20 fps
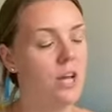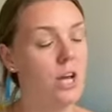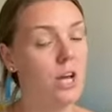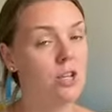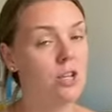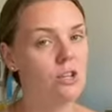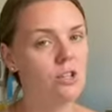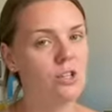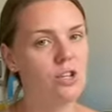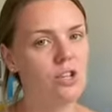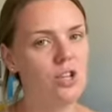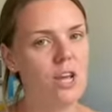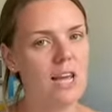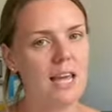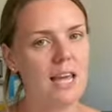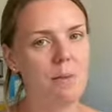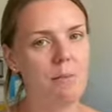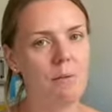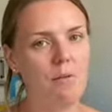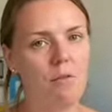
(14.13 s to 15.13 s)
just to
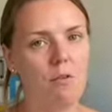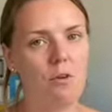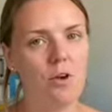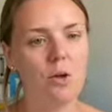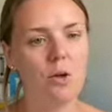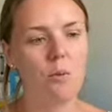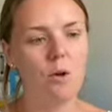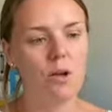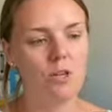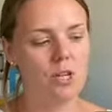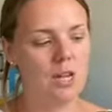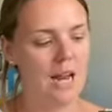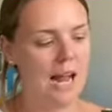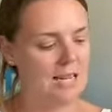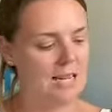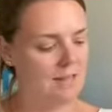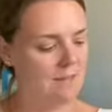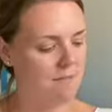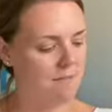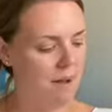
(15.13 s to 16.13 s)
check it before you watch it
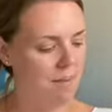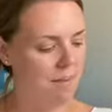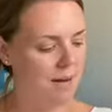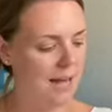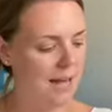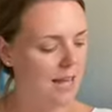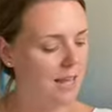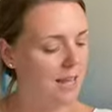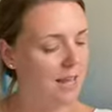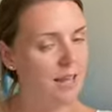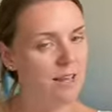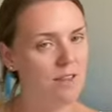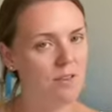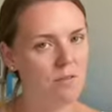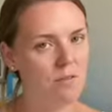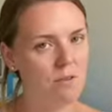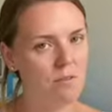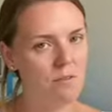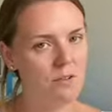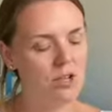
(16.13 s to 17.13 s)
as a family. It's
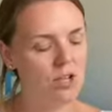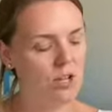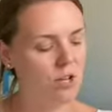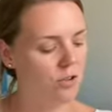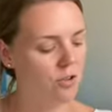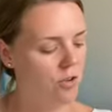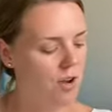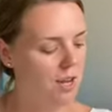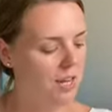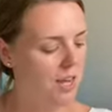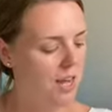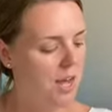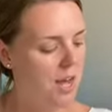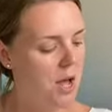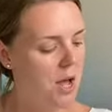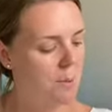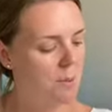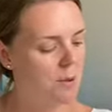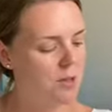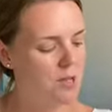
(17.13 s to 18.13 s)
written for children,
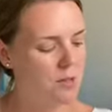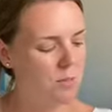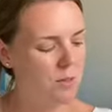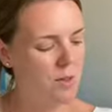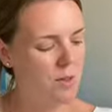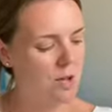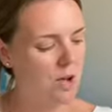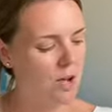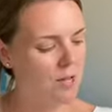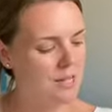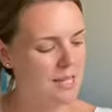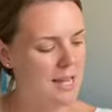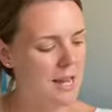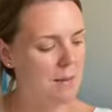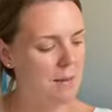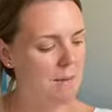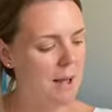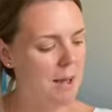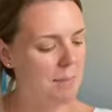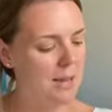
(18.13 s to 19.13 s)
but some of the
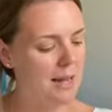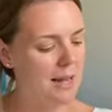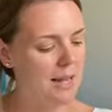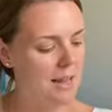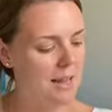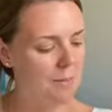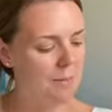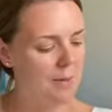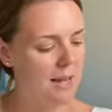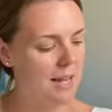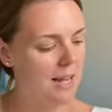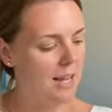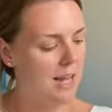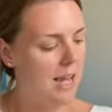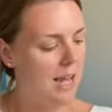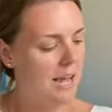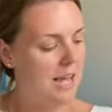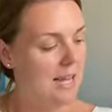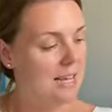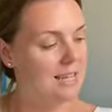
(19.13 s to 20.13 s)
content might be a little bit
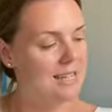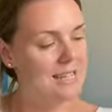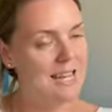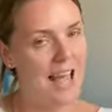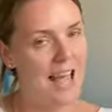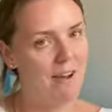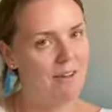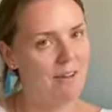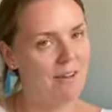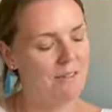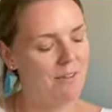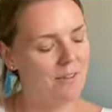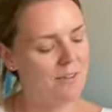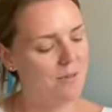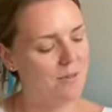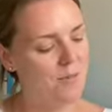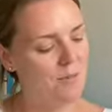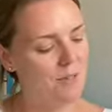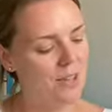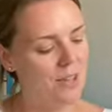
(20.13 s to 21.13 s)
scary for
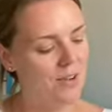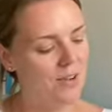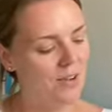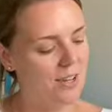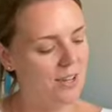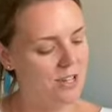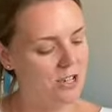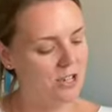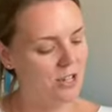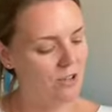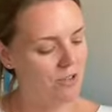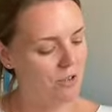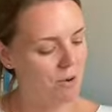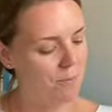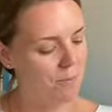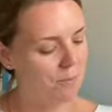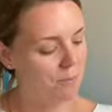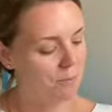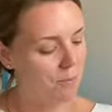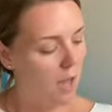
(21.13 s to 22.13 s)
some of the younger
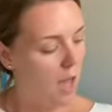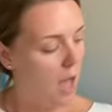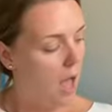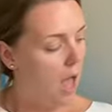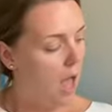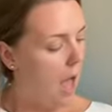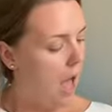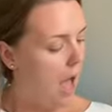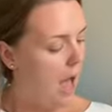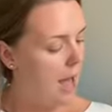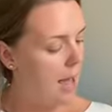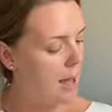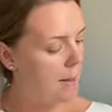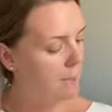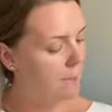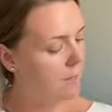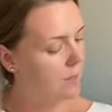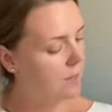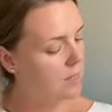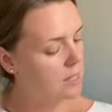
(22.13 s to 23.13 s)
children.
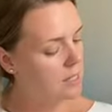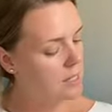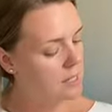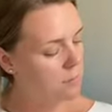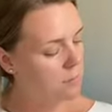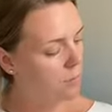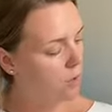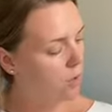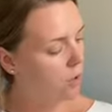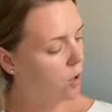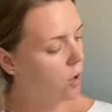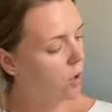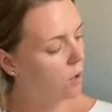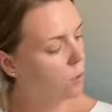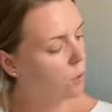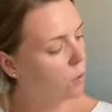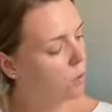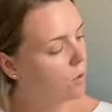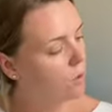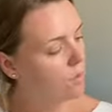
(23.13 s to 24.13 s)
This is a book
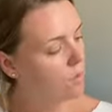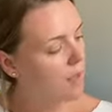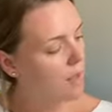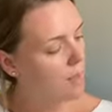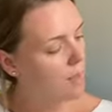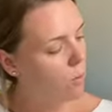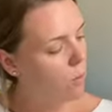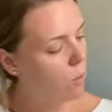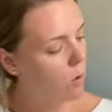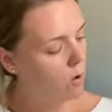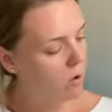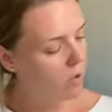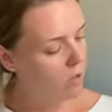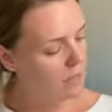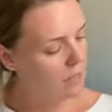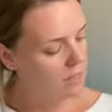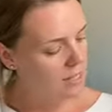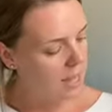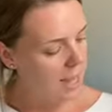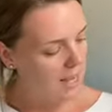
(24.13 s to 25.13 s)
called Wolves in the
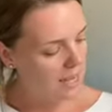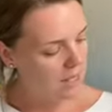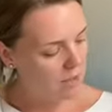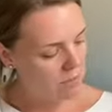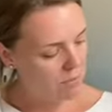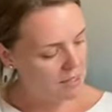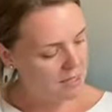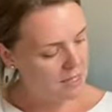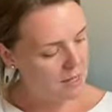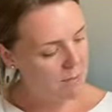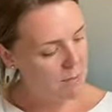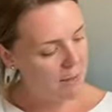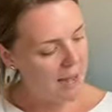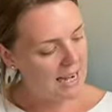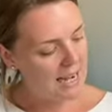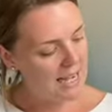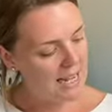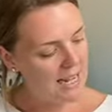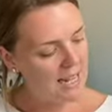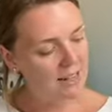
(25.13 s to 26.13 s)
Walls, and it's written
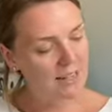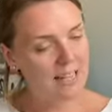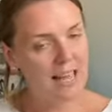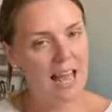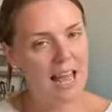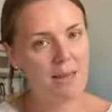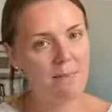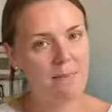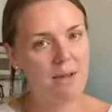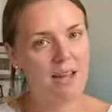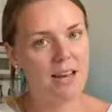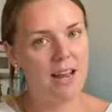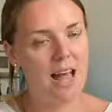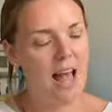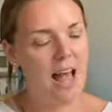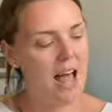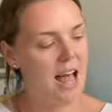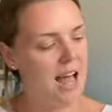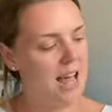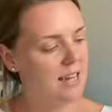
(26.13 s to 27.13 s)
by Neil Gaiman,
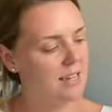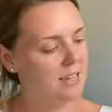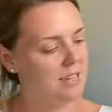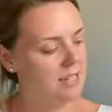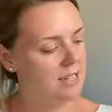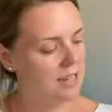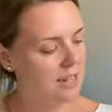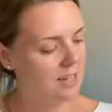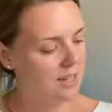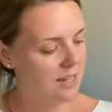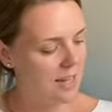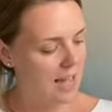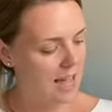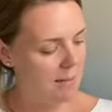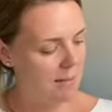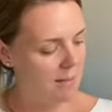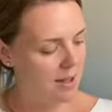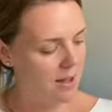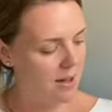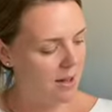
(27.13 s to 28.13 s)
and Neil
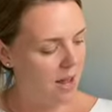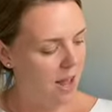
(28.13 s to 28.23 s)
Gaiman